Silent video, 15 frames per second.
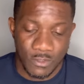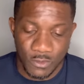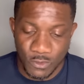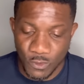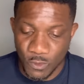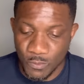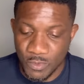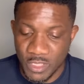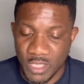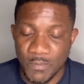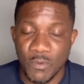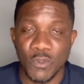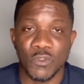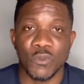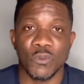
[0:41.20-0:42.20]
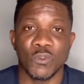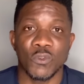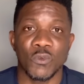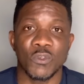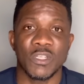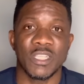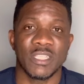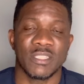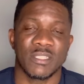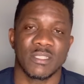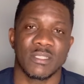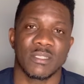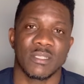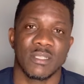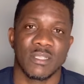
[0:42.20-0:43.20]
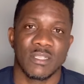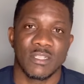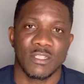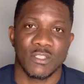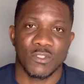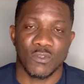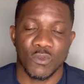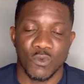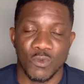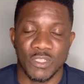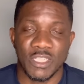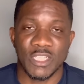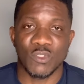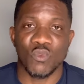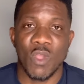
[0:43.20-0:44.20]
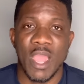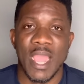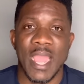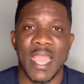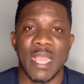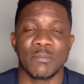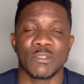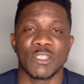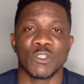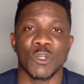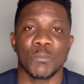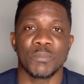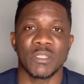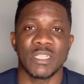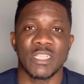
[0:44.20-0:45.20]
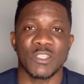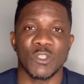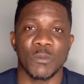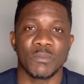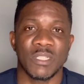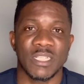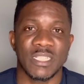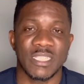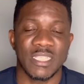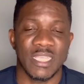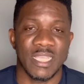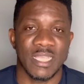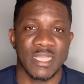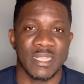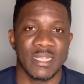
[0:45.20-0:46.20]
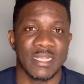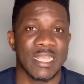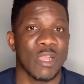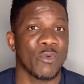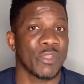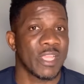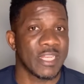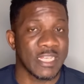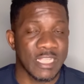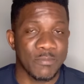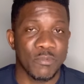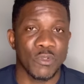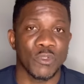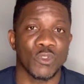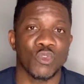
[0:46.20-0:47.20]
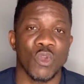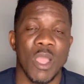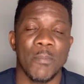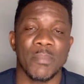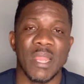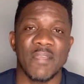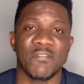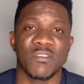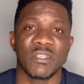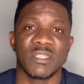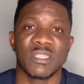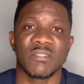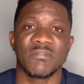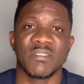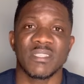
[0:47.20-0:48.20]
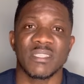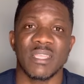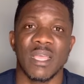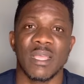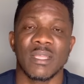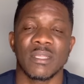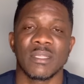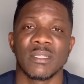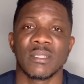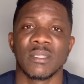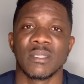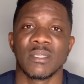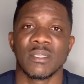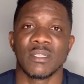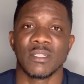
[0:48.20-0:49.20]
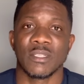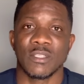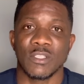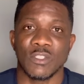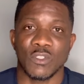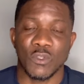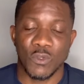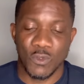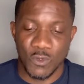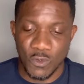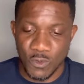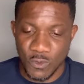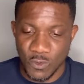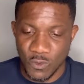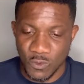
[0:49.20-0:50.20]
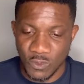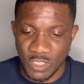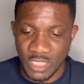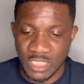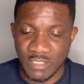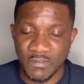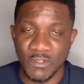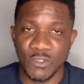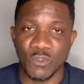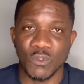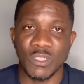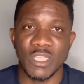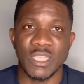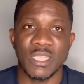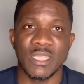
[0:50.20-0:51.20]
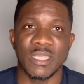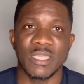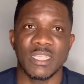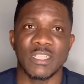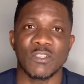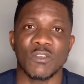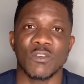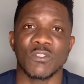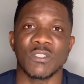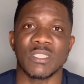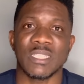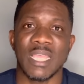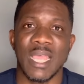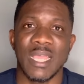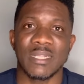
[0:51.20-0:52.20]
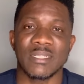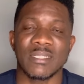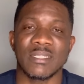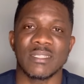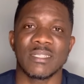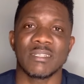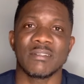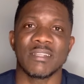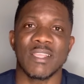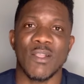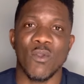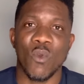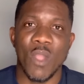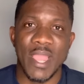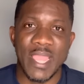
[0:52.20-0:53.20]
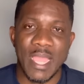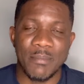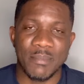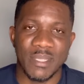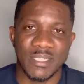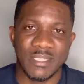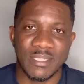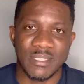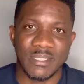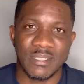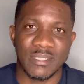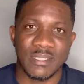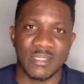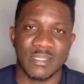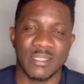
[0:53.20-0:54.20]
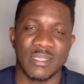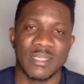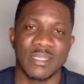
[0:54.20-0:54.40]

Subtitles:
to be able to do this. So, which is why I am dropping this update here that will enable you to apply for this visa. So, this video today, it concerns the requirements,